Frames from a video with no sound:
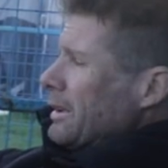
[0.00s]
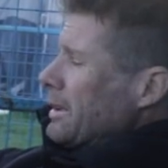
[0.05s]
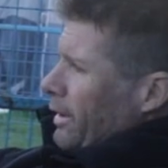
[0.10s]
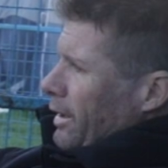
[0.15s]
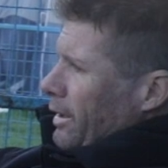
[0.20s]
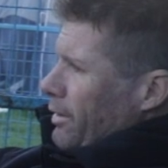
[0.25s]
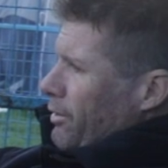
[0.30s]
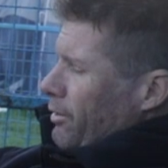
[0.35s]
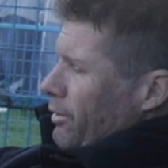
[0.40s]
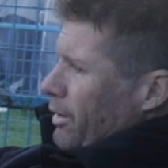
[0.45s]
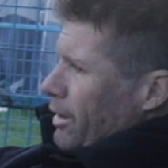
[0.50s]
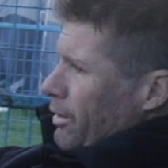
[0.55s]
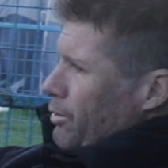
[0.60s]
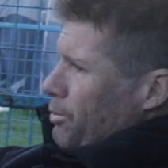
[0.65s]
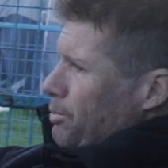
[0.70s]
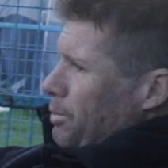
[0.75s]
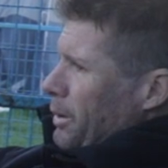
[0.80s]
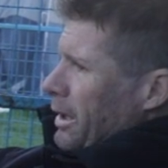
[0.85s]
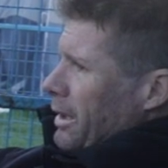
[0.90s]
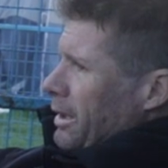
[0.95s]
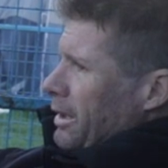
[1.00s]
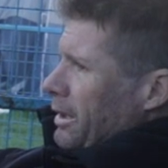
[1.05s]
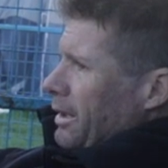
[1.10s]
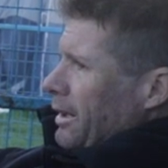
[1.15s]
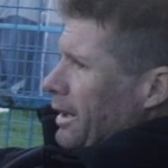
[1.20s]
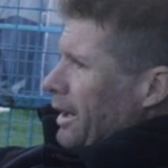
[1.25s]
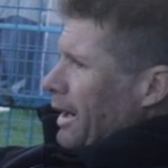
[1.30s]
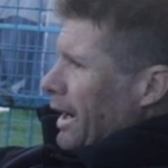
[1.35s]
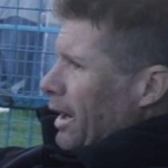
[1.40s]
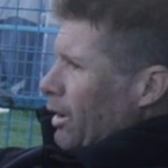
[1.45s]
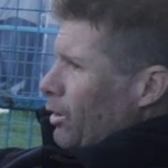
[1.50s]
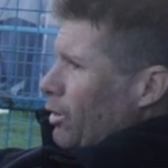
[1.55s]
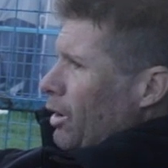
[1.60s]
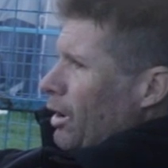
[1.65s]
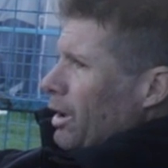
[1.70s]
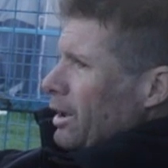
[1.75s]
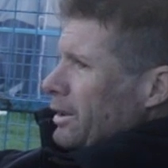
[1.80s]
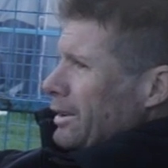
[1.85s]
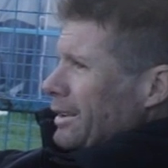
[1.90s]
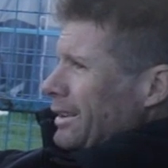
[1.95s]
It's been how
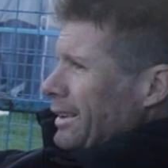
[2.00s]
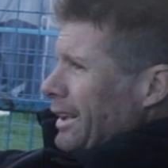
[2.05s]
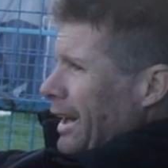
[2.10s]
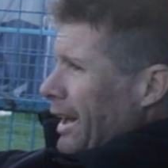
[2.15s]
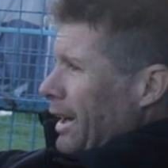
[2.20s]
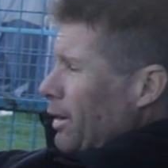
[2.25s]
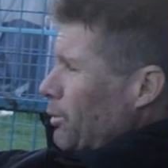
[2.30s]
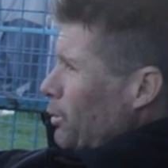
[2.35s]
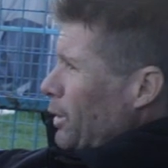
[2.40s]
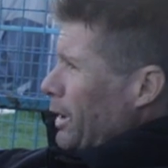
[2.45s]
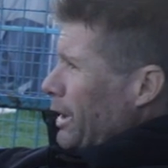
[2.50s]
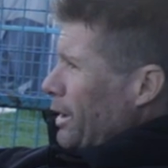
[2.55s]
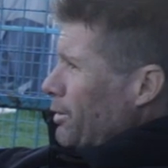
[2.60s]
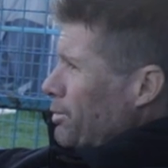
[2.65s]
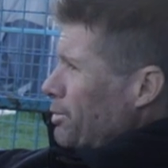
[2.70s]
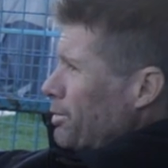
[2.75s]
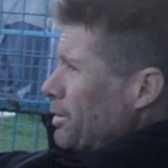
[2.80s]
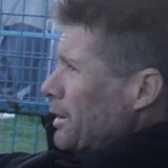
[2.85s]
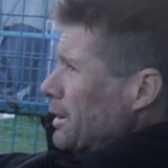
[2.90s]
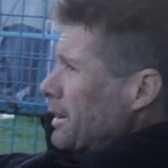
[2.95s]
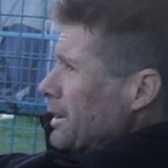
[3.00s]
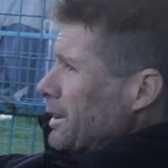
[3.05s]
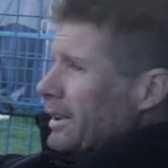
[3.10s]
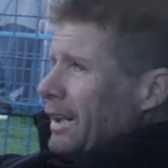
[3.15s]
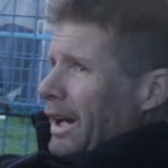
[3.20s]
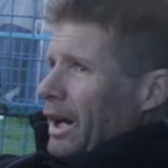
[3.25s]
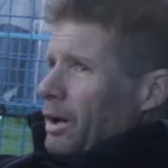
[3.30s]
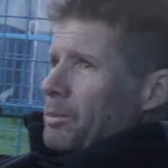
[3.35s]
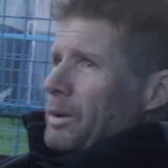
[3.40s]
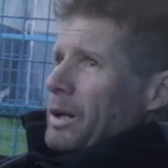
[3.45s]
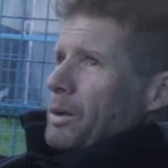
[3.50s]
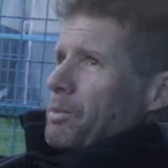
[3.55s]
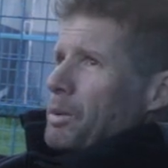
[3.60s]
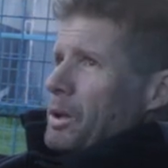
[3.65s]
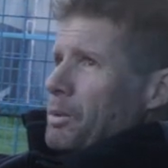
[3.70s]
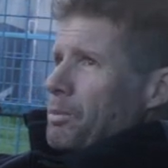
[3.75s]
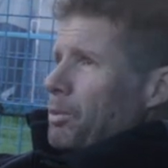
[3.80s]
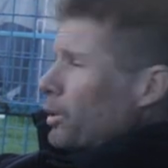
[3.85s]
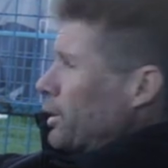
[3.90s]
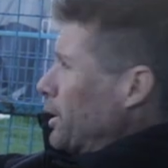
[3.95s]
long, and how many
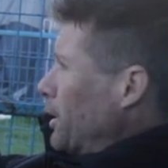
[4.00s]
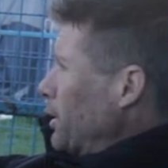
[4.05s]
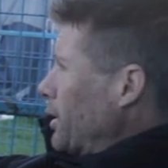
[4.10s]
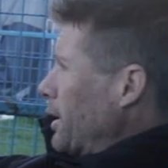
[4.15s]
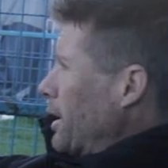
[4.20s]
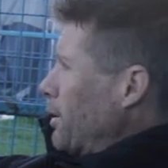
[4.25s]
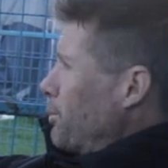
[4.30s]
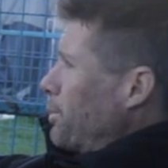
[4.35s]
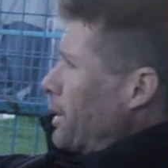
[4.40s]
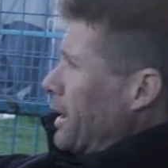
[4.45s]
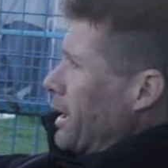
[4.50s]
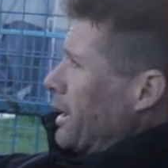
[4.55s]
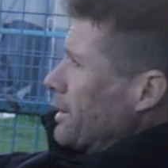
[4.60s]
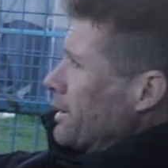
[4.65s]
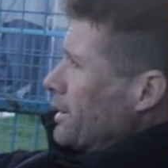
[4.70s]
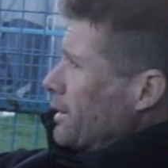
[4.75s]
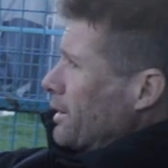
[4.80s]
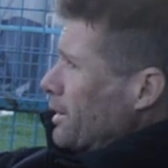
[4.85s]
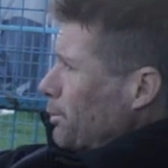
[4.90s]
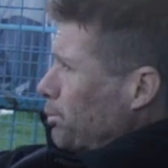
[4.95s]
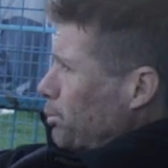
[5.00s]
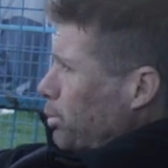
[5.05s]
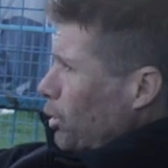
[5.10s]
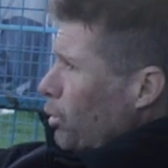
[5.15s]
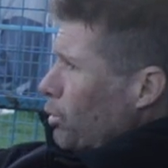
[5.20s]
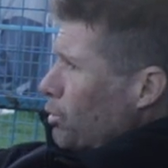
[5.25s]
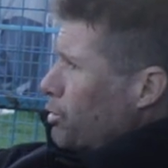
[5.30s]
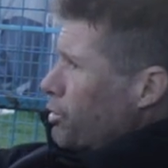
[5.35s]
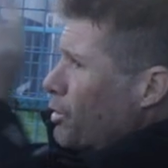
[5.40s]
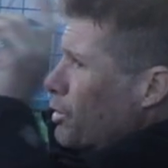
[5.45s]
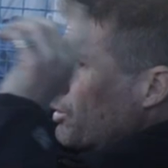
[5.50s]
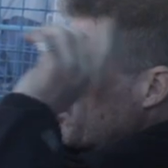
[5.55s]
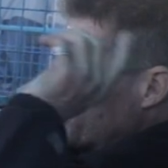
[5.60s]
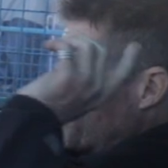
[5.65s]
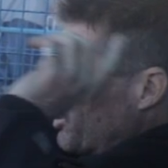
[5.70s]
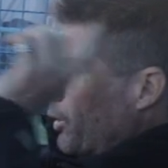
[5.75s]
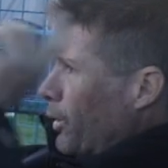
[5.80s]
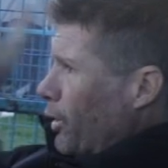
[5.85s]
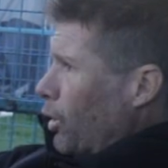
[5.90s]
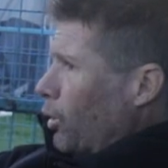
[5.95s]
people here have been approached
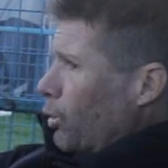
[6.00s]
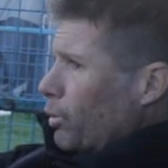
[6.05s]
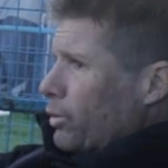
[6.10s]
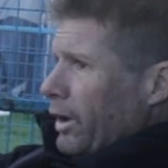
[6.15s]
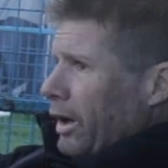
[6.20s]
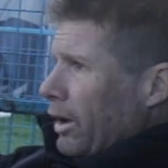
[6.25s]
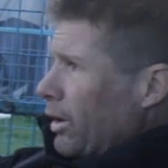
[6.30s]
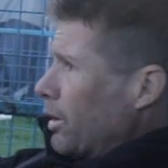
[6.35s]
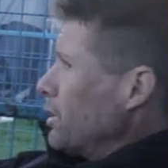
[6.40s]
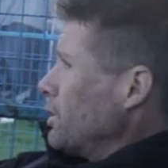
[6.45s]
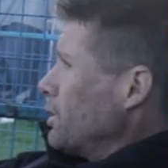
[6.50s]
with a hotel?